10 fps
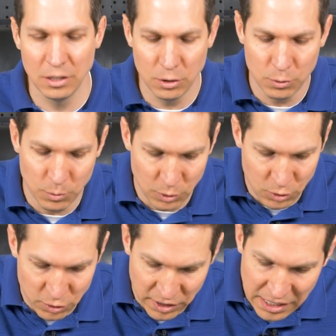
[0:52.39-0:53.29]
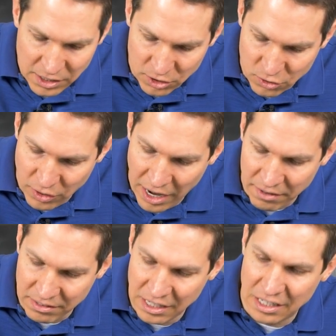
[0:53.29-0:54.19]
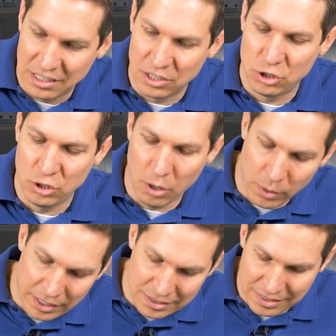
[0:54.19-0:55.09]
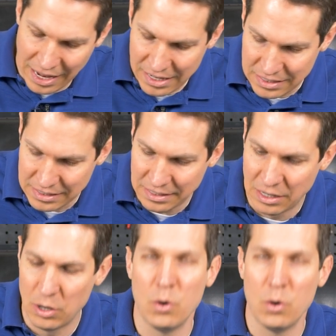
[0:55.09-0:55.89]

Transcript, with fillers: you create your graph to show exactly